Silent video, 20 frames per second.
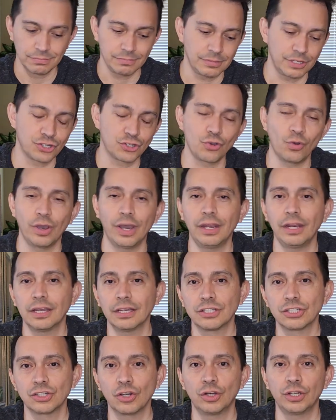let's go ahead and
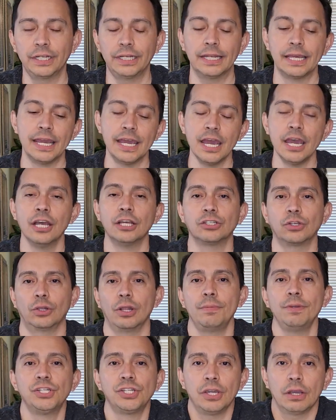get started. So
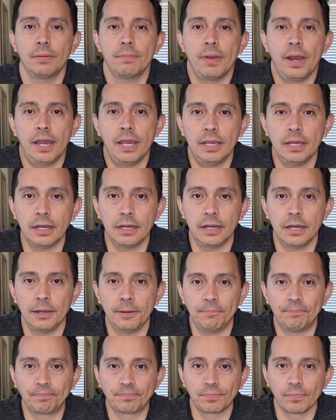let me share
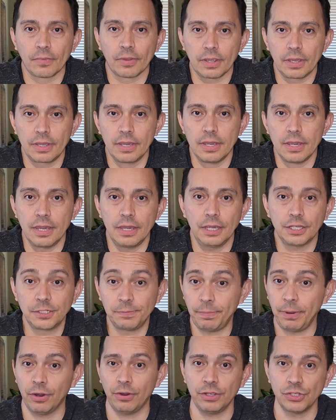my
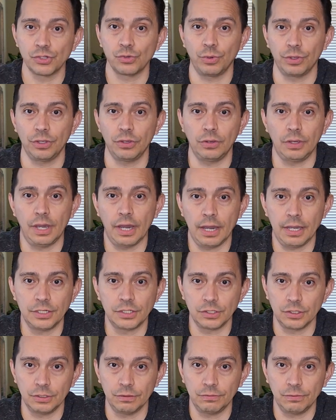experience with you
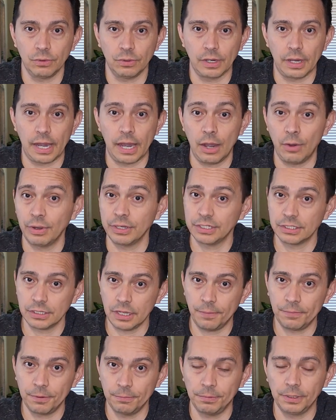guys of how I
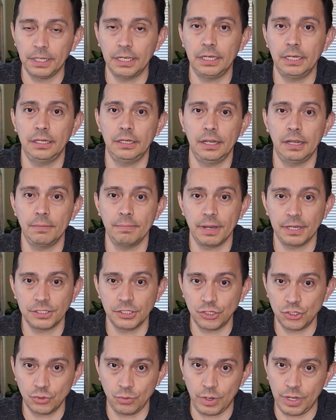stopped the bleeding in my
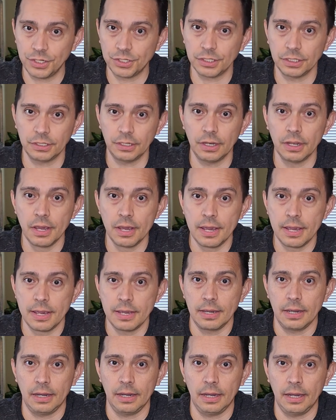situation.
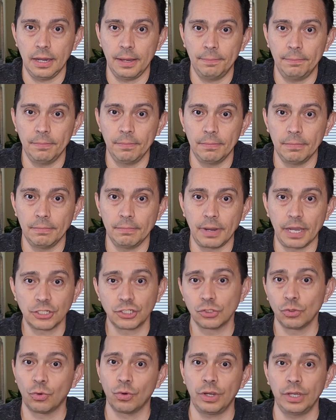My
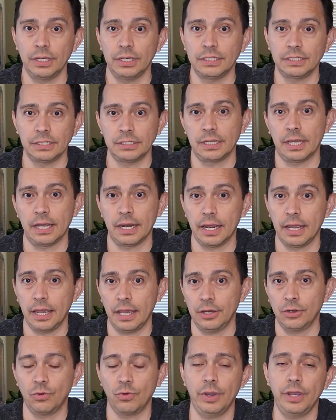story is that I
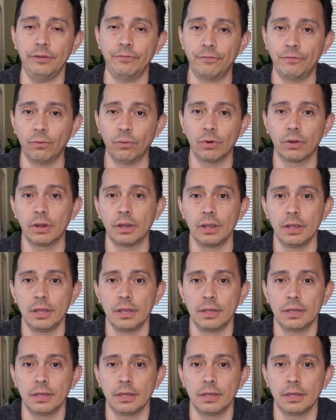had grade 4